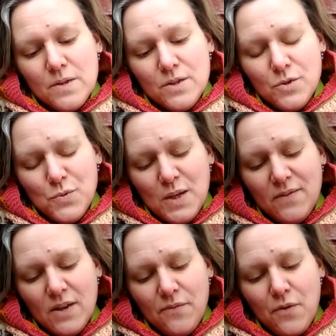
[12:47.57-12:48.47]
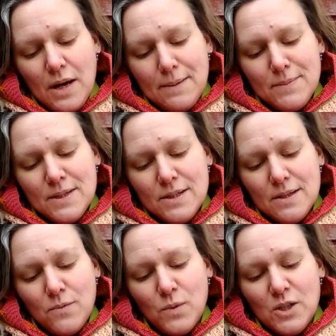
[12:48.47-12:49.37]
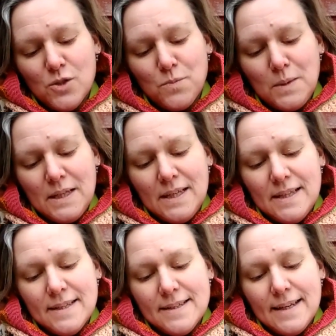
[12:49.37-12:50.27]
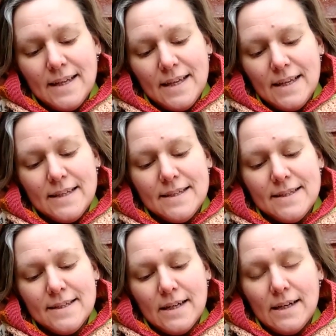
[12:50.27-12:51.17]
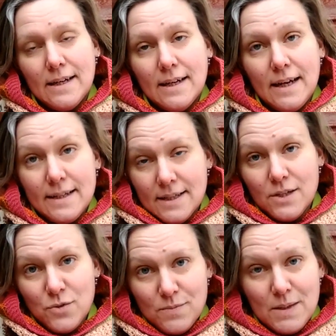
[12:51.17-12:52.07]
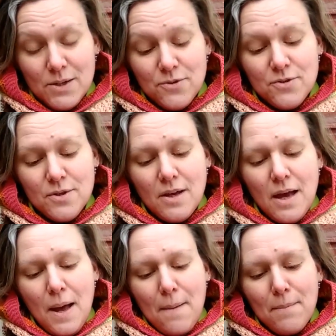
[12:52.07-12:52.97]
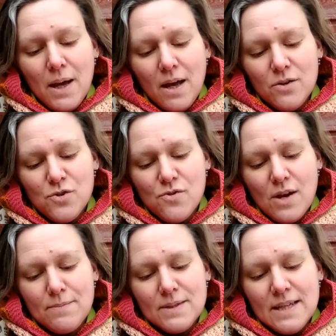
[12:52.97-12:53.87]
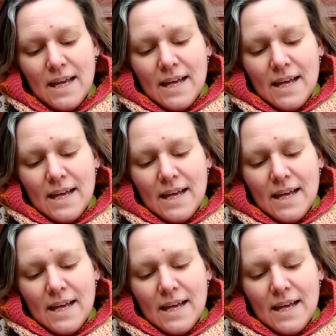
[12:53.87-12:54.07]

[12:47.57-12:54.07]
so 25 grams, which means it's 800 meters by 100 grams,